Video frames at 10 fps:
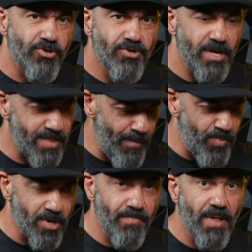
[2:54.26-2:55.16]
shit, that
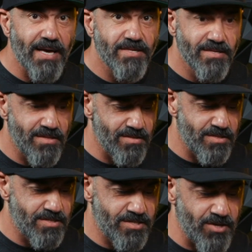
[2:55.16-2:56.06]
book applies,
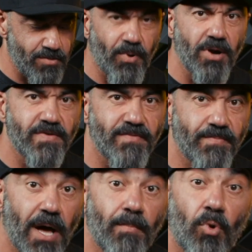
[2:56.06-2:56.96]
certain parts of it
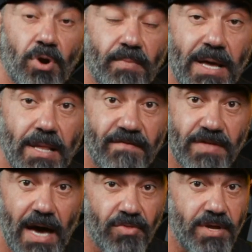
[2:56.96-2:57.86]
apply more to my
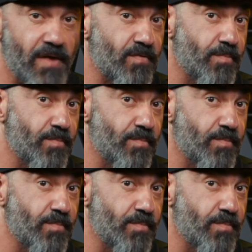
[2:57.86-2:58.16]
life now than ever